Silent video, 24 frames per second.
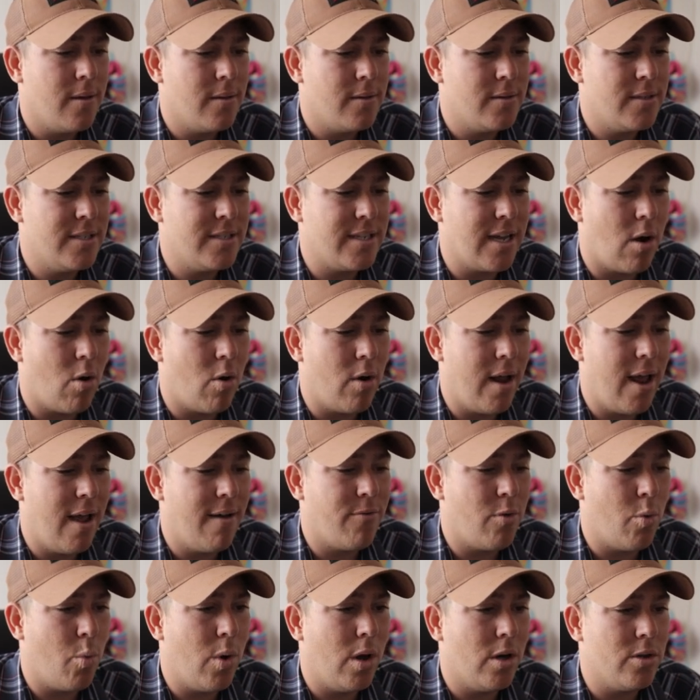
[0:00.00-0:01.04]
Since I already have
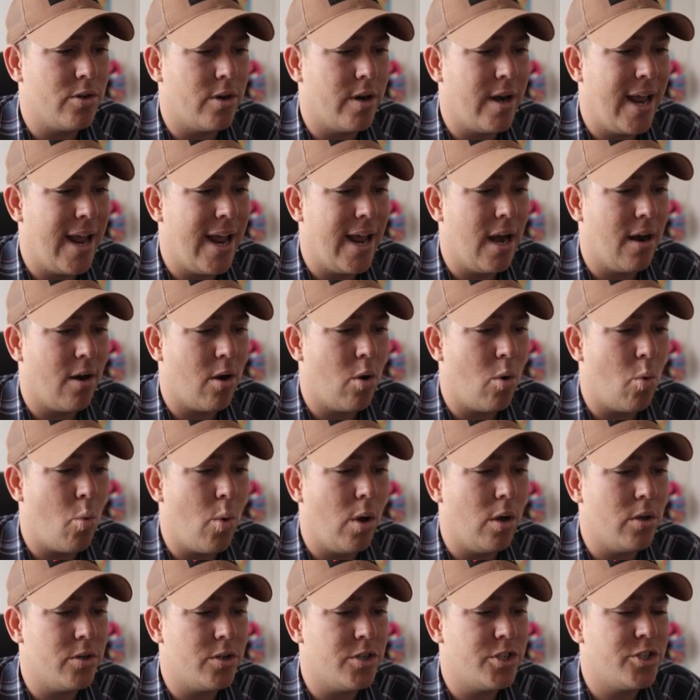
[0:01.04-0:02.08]
the Welder in hand, I could have
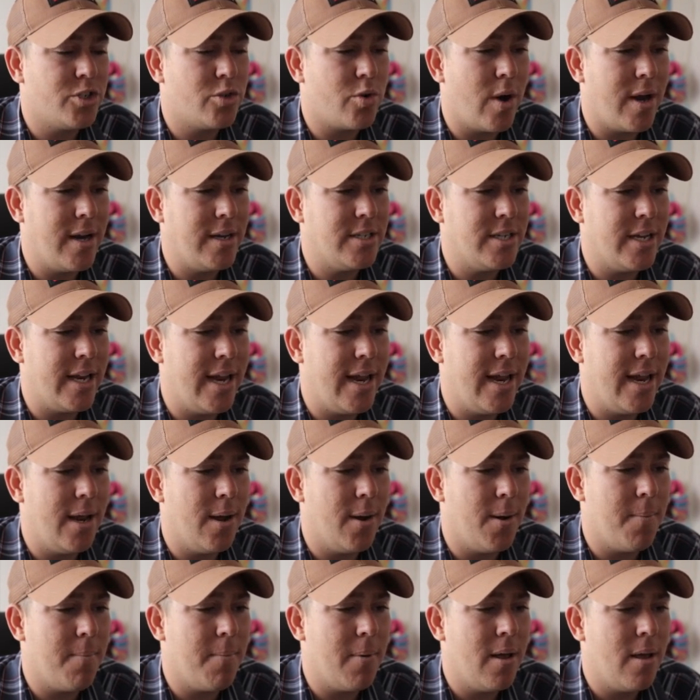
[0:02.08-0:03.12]
Welder straight to
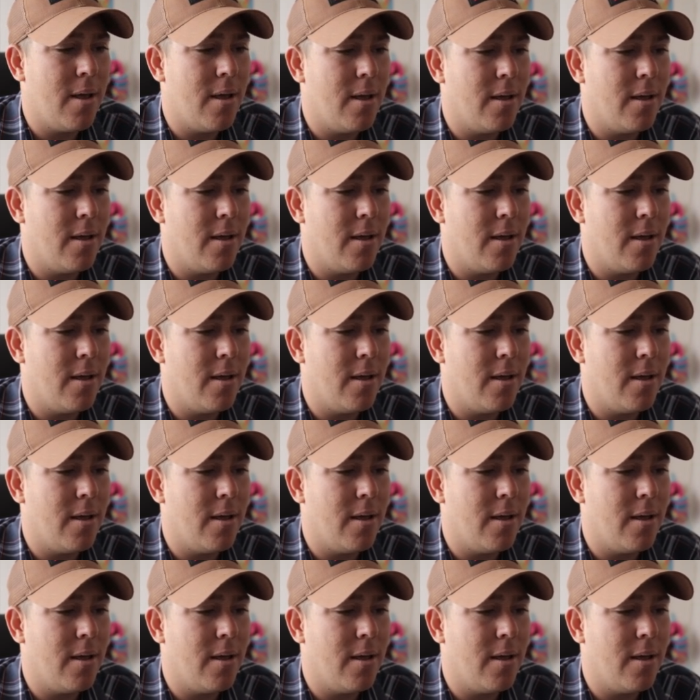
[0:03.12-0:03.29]
him.